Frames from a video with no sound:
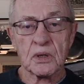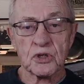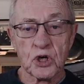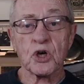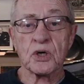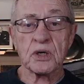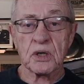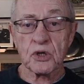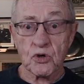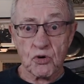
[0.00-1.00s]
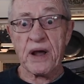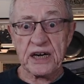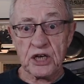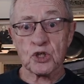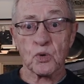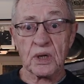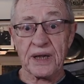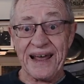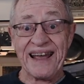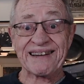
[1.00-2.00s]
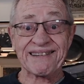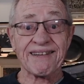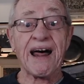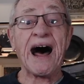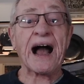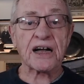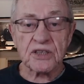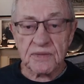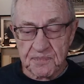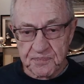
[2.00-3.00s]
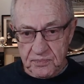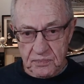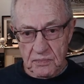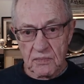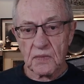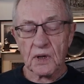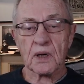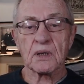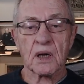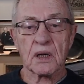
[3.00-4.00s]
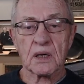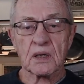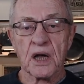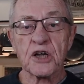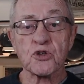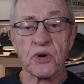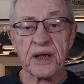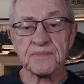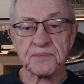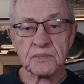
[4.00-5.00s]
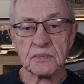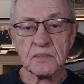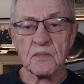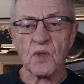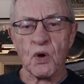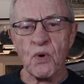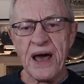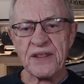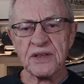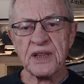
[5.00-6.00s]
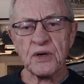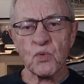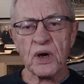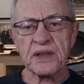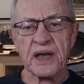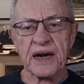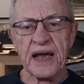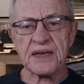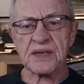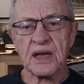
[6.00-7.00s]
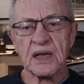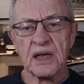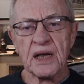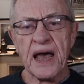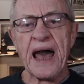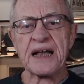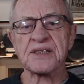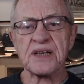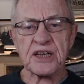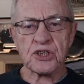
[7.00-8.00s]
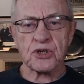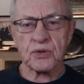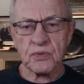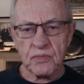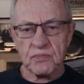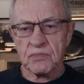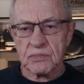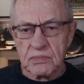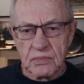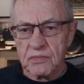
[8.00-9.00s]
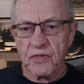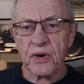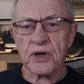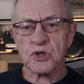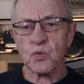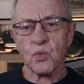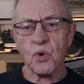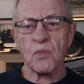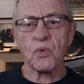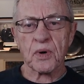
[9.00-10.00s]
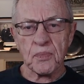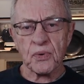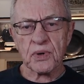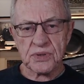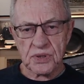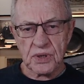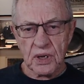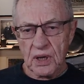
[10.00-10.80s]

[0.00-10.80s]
turn Ukraine into a landlocked country rather than one that has access to various warm water ports,